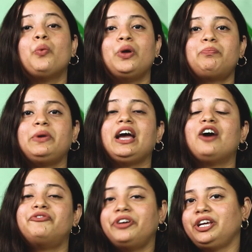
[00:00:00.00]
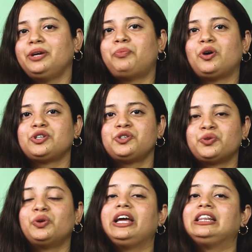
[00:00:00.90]
will play a very important
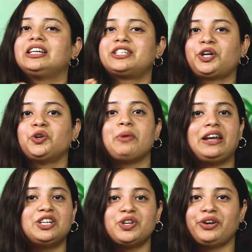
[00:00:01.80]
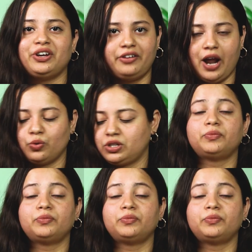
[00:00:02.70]
role in the techno-managerial round.